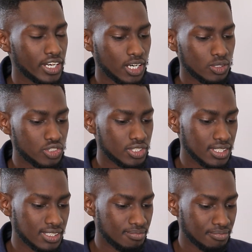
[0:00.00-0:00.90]
the country,
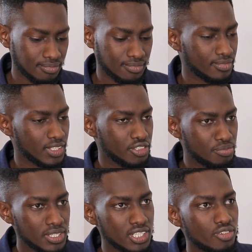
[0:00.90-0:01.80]

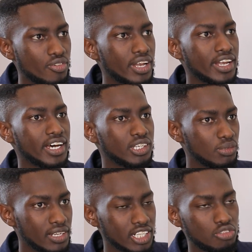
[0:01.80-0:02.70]
you've been in Rwanda,
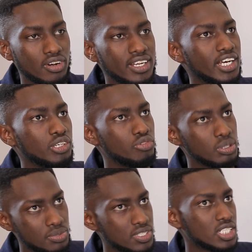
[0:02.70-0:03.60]
you like Rwanda, you
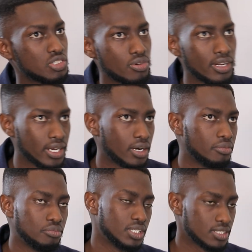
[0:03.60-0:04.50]
represent Rwanda,
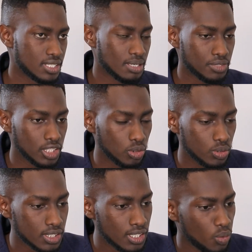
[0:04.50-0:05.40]
and it's something
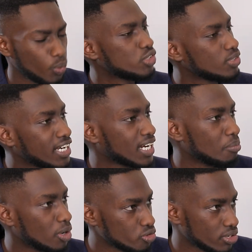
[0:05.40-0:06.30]
good. What do you like
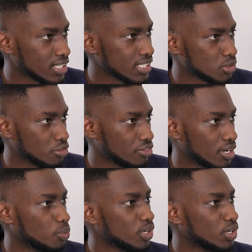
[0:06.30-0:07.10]
about Rwanda so far?